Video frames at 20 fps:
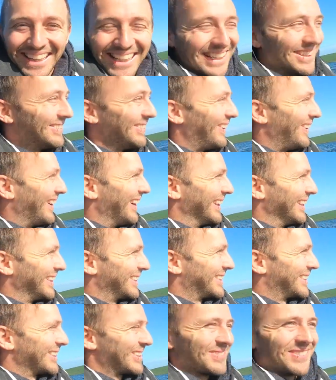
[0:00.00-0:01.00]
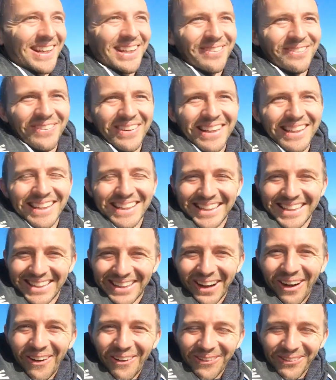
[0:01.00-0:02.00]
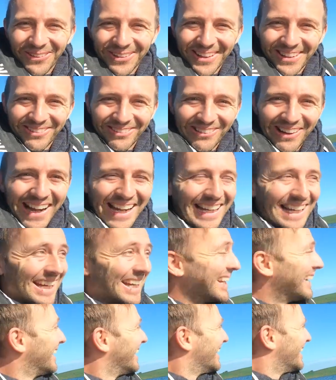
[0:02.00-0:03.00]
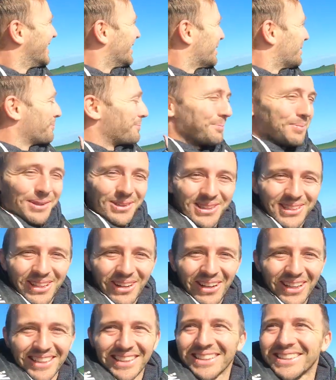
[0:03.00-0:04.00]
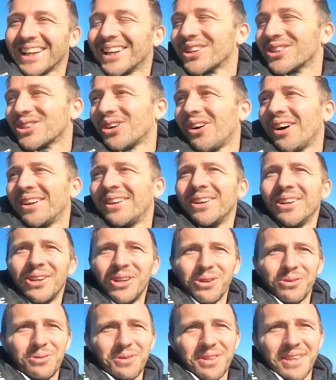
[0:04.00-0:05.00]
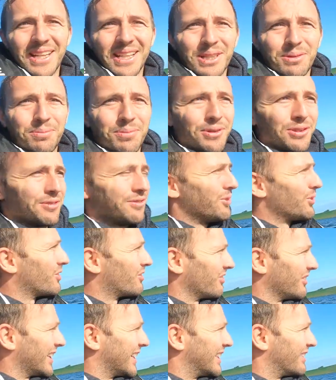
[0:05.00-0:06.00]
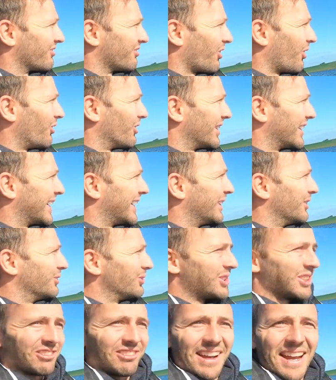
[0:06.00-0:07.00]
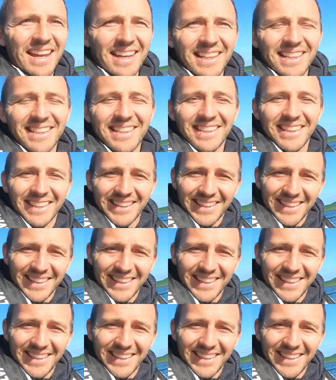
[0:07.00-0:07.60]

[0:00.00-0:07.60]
in a while. It's just been windy, cold and raining. Blue skies and sunshine with these beautiful green rolling hills around us.